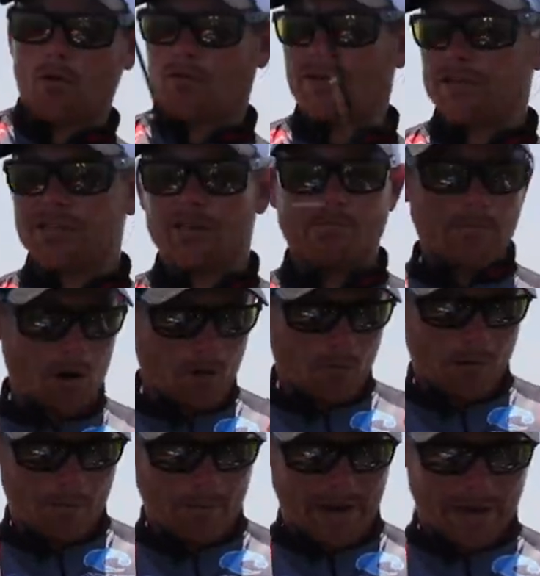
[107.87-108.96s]
more fish in the
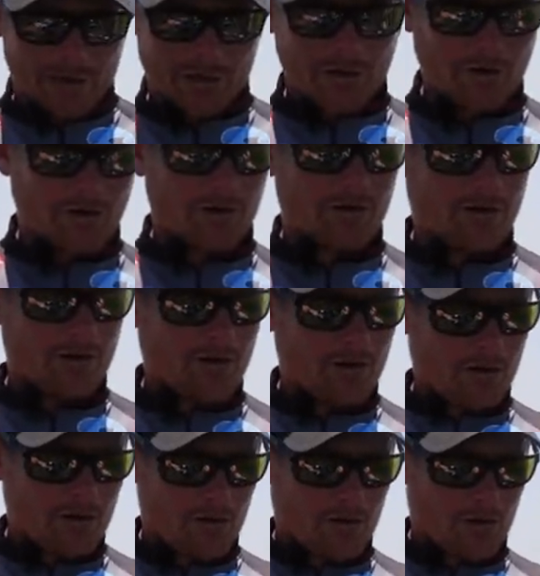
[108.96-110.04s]
boat, but make sure
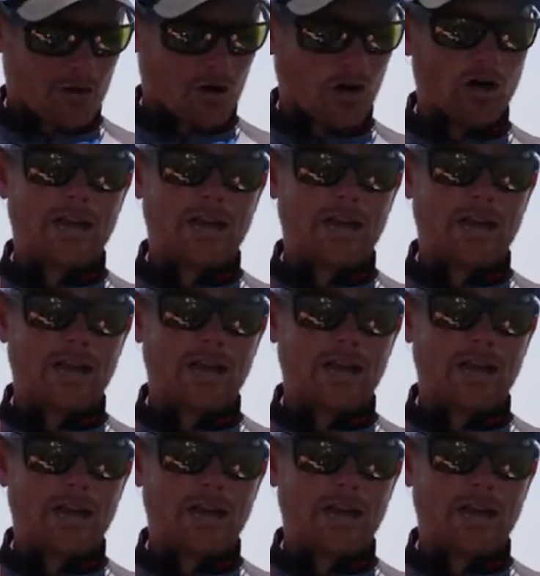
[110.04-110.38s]
you